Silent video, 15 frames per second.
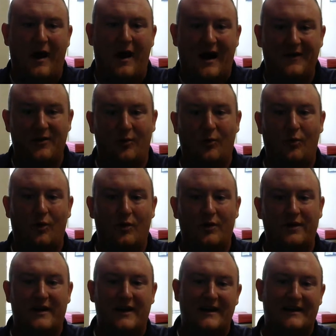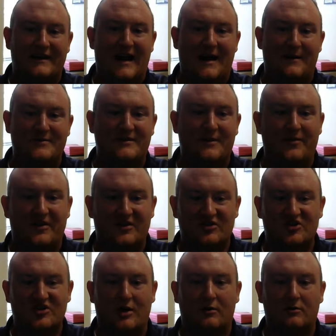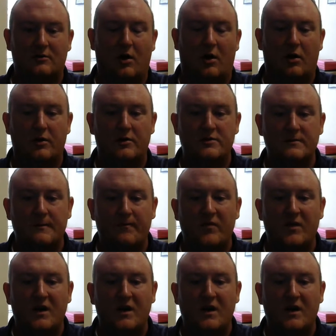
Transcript: why in the world did he adopt something so large?